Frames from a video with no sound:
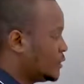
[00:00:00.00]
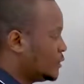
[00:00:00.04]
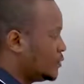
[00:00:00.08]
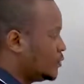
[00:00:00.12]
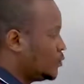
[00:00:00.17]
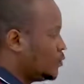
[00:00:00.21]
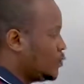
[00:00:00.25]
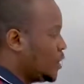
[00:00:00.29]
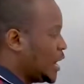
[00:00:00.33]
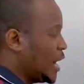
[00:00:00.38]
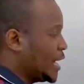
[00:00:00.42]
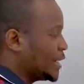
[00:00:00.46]

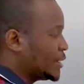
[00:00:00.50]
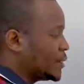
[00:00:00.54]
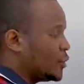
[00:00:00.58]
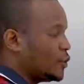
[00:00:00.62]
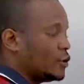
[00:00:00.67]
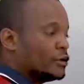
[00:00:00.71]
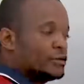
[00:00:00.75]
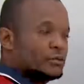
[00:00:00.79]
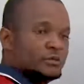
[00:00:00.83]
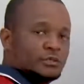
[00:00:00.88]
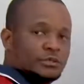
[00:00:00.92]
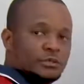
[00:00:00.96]
1
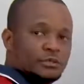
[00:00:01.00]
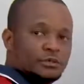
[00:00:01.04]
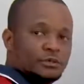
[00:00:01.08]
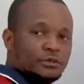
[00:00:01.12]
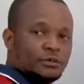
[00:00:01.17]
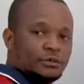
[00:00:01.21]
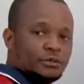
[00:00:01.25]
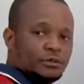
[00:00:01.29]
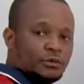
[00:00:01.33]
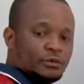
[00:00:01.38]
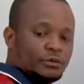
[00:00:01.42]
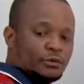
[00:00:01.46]
or
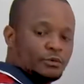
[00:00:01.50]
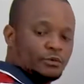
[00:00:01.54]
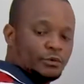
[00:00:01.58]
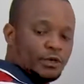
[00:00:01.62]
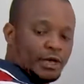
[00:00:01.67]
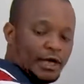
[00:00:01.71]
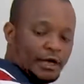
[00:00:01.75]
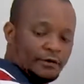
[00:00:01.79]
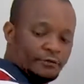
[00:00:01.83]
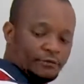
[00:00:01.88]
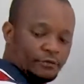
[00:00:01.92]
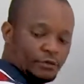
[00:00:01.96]
0, we
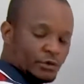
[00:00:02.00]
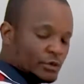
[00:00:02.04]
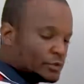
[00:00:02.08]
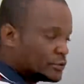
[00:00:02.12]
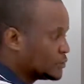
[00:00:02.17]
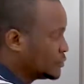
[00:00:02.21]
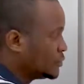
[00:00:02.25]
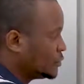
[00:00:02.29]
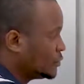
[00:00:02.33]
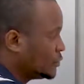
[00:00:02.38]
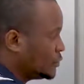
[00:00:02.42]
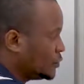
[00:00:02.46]
have what?
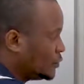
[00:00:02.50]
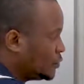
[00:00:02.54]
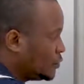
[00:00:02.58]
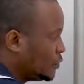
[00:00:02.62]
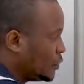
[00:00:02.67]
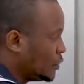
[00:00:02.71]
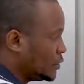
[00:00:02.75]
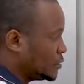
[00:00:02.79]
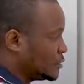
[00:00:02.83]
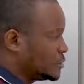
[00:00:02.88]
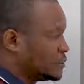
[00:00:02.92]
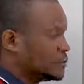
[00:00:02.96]

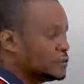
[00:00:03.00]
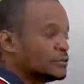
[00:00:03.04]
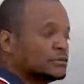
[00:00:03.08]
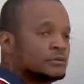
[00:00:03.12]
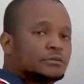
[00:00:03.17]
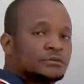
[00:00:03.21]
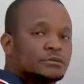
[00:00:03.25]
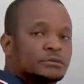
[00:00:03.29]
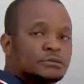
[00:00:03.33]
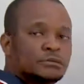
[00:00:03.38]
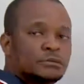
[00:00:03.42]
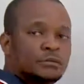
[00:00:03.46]
1.
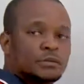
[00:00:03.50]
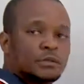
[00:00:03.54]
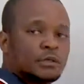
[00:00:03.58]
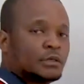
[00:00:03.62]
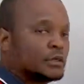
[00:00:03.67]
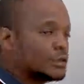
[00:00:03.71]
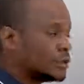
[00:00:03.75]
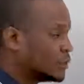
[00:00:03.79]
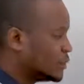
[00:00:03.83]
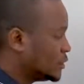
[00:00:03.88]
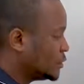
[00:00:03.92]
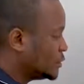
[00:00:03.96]

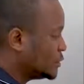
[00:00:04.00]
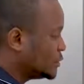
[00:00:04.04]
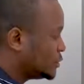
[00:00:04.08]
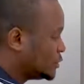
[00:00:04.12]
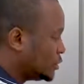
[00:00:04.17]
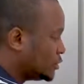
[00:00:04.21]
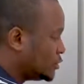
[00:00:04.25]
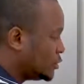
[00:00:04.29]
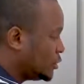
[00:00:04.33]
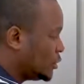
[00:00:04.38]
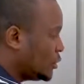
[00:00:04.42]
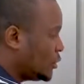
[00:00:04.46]

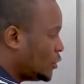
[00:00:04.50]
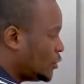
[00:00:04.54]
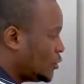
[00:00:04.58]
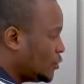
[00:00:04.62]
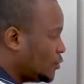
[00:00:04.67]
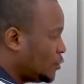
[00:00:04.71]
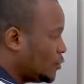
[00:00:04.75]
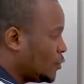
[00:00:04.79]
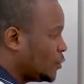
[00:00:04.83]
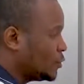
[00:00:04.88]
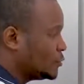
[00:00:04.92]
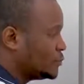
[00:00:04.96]
0 or
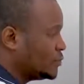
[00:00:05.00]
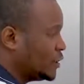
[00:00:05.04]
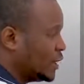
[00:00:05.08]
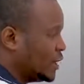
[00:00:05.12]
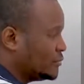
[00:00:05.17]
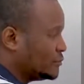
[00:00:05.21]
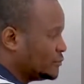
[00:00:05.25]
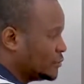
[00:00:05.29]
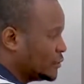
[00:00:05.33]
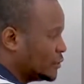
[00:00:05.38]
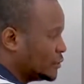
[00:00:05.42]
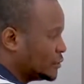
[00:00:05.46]
1, we
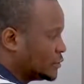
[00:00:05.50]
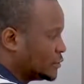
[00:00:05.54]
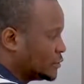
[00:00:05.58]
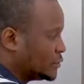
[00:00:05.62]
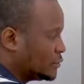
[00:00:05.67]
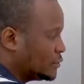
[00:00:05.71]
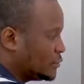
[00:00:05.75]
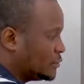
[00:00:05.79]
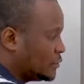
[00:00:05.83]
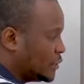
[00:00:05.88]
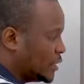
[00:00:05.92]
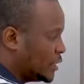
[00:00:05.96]
have what?
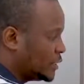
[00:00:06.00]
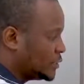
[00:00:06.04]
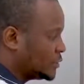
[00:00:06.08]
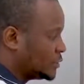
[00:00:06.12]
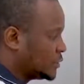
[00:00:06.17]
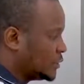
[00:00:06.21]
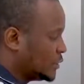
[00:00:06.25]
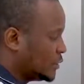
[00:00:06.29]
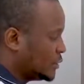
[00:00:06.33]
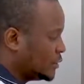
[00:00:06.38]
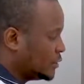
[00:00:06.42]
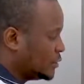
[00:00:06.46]
1.
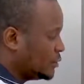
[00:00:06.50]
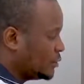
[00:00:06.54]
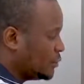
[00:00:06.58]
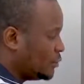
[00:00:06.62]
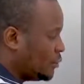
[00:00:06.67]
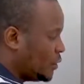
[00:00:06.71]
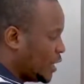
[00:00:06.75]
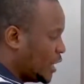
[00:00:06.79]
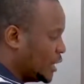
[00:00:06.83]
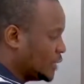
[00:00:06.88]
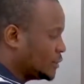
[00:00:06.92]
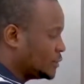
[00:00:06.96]

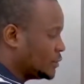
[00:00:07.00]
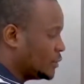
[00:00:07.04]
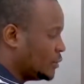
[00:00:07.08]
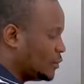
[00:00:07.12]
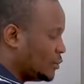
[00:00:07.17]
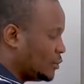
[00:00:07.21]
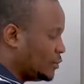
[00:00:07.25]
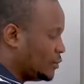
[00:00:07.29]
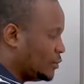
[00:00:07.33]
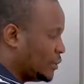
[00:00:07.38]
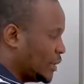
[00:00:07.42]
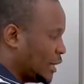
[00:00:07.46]
1
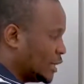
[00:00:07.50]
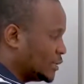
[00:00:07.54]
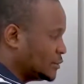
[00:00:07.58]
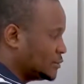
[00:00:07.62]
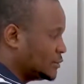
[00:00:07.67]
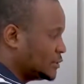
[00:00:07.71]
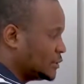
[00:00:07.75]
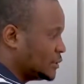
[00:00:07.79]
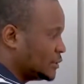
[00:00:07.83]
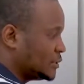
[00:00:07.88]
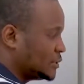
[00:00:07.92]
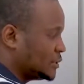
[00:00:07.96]
or 1
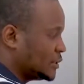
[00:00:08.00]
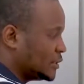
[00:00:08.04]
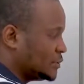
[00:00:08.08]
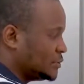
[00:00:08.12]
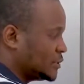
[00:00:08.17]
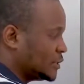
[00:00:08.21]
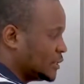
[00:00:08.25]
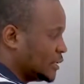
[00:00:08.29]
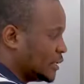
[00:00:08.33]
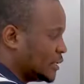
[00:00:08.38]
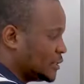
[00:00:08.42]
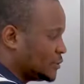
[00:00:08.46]
is same
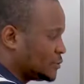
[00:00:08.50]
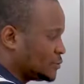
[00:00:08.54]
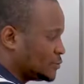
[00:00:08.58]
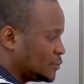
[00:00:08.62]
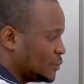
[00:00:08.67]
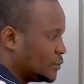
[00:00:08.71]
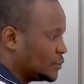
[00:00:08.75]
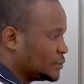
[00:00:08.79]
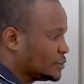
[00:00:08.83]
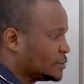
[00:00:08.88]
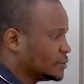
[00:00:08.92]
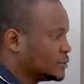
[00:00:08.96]
thing as
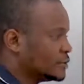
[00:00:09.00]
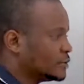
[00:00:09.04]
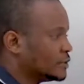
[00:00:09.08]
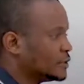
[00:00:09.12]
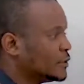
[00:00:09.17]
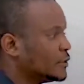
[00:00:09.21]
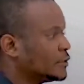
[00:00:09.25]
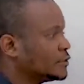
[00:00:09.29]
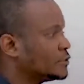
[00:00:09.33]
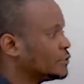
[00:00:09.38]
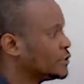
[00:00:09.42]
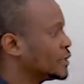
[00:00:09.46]
1.
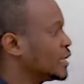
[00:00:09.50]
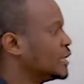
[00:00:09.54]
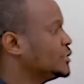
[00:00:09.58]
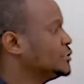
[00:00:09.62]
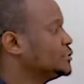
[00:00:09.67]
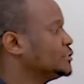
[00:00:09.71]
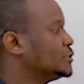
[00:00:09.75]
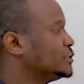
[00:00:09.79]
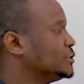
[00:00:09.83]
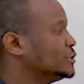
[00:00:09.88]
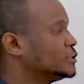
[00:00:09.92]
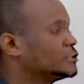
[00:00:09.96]
So can you
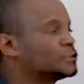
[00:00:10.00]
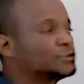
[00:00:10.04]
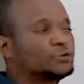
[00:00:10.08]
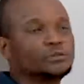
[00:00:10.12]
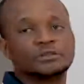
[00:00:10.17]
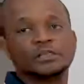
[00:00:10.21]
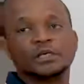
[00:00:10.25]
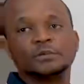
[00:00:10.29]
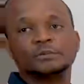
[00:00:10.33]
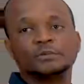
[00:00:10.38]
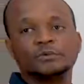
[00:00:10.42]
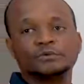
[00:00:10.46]
see the truth
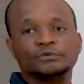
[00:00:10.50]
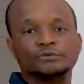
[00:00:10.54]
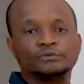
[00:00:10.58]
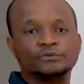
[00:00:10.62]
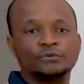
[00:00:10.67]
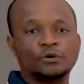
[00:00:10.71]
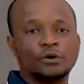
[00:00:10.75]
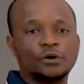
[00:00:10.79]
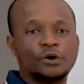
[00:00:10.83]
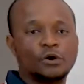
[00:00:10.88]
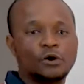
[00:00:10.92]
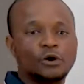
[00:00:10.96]
table
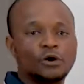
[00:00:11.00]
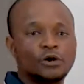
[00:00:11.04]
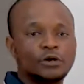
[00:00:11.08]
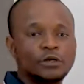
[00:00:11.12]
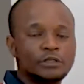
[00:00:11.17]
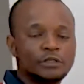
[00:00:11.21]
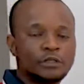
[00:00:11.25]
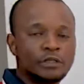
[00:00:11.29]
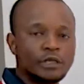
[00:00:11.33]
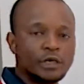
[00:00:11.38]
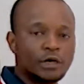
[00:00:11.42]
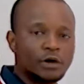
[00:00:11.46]
for
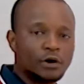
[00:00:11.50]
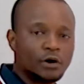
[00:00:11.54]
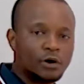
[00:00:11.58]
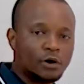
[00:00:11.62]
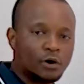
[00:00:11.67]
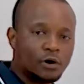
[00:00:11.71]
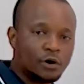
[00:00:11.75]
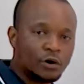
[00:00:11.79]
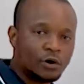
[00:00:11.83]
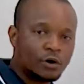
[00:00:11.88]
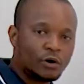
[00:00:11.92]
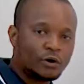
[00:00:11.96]
the
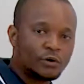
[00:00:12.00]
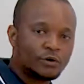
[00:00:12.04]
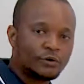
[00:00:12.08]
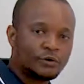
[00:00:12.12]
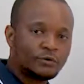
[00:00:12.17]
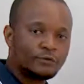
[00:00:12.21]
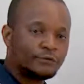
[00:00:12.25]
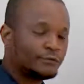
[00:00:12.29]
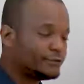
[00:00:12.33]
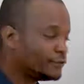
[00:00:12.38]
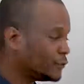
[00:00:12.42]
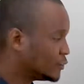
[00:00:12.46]
OR
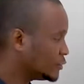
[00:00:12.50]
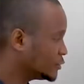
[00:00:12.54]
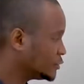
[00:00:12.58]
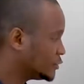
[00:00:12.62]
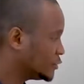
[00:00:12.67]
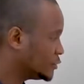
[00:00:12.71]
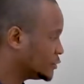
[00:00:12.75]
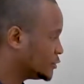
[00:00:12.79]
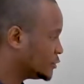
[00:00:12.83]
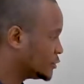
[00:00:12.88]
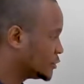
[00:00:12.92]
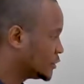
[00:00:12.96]

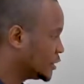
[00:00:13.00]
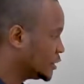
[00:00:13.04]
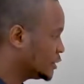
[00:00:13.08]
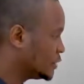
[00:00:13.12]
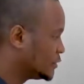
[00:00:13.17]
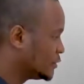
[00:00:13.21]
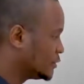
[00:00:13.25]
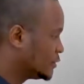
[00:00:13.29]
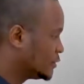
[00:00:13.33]
function? Okay.